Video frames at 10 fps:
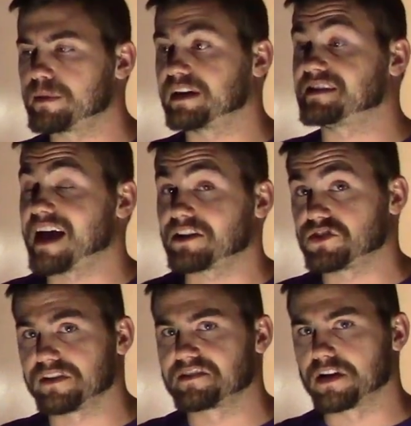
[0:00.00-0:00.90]

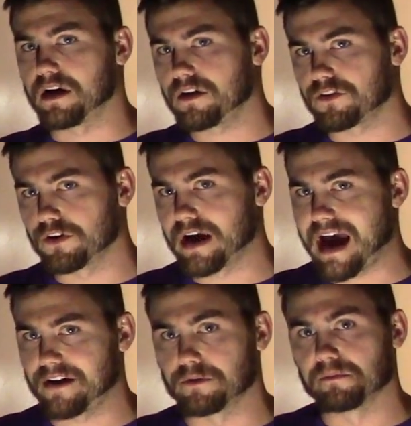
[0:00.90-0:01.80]
attaches to other
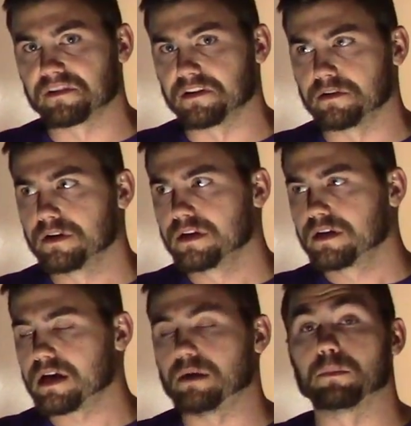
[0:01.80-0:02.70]
atoms and
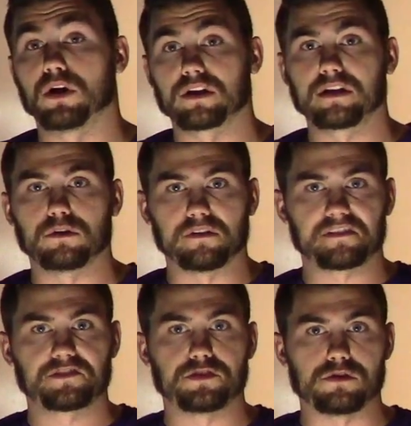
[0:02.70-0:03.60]

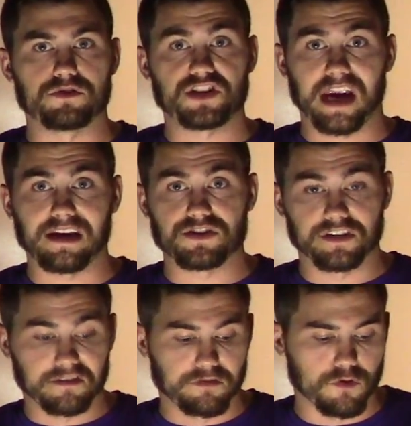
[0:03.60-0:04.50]
molecules to change
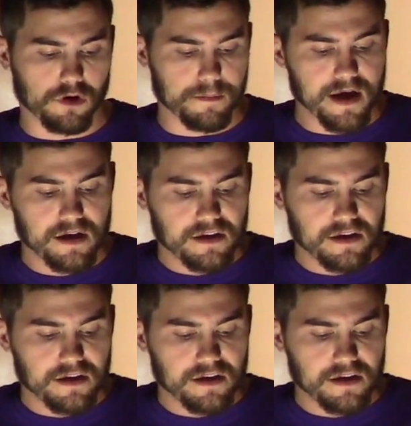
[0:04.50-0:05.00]
its form.